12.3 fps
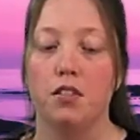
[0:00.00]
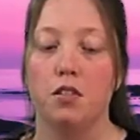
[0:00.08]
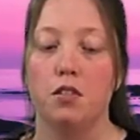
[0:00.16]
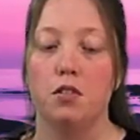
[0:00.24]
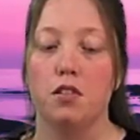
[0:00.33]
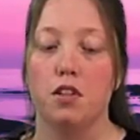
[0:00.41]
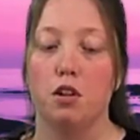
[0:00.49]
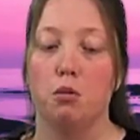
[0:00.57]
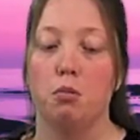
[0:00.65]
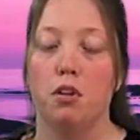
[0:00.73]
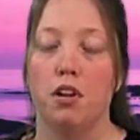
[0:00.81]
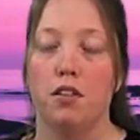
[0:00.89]
So using
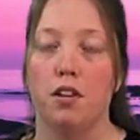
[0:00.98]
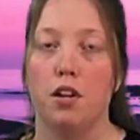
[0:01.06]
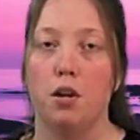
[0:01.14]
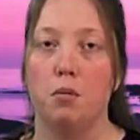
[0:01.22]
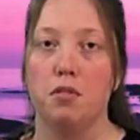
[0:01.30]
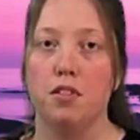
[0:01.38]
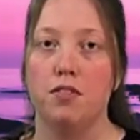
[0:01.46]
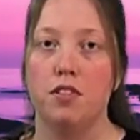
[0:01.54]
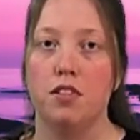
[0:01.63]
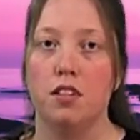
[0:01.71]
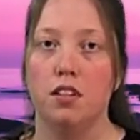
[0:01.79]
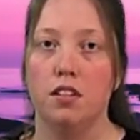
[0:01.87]
our breath helps to
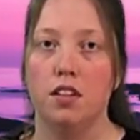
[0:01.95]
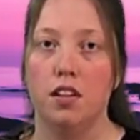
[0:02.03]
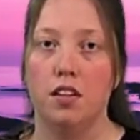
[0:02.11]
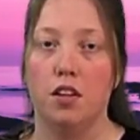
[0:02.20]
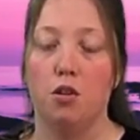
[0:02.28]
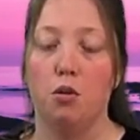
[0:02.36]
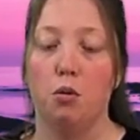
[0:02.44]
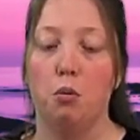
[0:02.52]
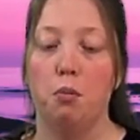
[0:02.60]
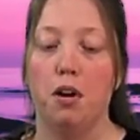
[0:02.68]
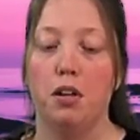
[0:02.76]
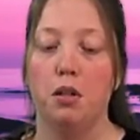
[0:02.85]
facilitate that
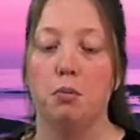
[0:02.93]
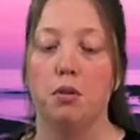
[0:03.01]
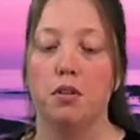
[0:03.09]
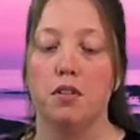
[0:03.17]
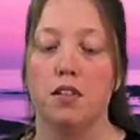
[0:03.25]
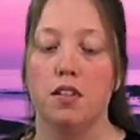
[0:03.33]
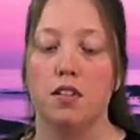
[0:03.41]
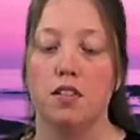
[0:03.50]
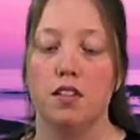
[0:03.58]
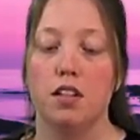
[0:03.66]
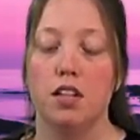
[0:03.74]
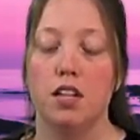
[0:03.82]
whole body
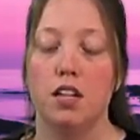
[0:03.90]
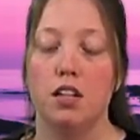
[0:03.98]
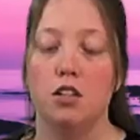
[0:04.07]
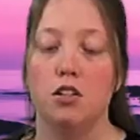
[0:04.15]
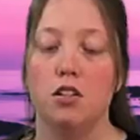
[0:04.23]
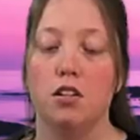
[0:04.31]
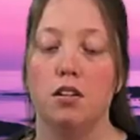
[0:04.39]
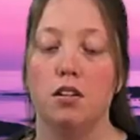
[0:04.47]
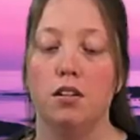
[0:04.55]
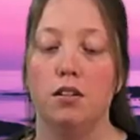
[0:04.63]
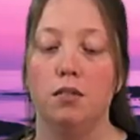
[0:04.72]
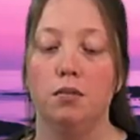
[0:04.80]
process and engage
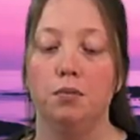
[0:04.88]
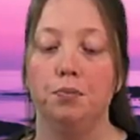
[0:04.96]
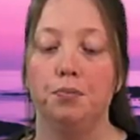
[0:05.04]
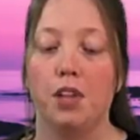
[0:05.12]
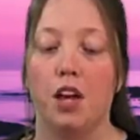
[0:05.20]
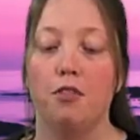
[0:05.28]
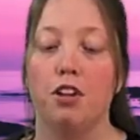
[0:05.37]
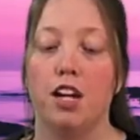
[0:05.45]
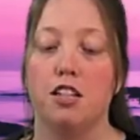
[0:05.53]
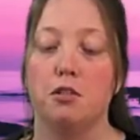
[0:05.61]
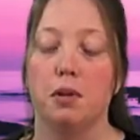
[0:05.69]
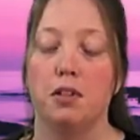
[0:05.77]
every
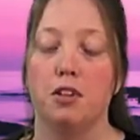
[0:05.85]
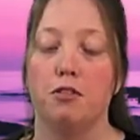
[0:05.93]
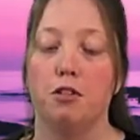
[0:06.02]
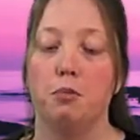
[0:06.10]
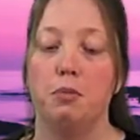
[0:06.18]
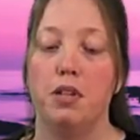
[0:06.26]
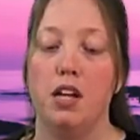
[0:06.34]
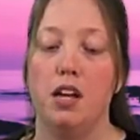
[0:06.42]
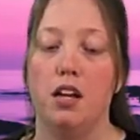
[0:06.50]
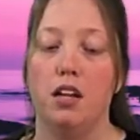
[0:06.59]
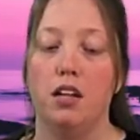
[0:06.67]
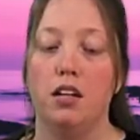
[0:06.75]
aspect of our
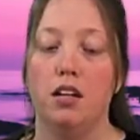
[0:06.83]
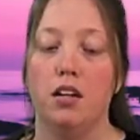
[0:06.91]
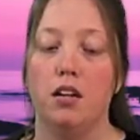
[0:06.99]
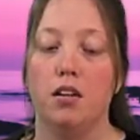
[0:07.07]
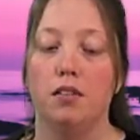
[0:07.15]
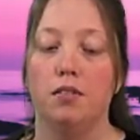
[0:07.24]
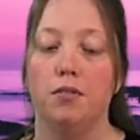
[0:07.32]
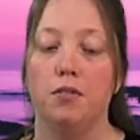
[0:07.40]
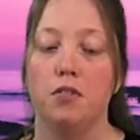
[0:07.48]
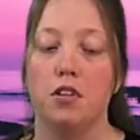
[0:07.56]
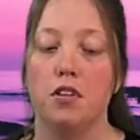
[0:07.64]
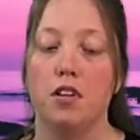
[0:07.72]
being
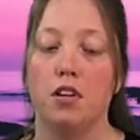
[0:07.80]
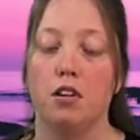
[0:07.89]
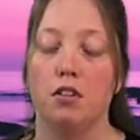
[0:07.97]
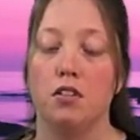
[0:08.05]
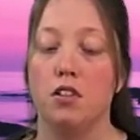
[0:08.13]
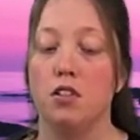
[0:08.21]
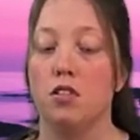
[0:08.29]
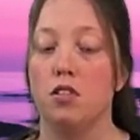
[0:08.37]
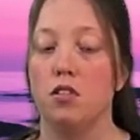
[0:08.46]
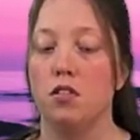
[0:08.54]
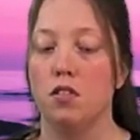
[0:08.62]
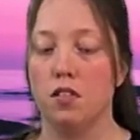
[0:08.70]
so that our
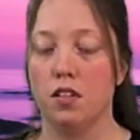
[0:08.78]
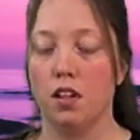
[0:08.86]
tissues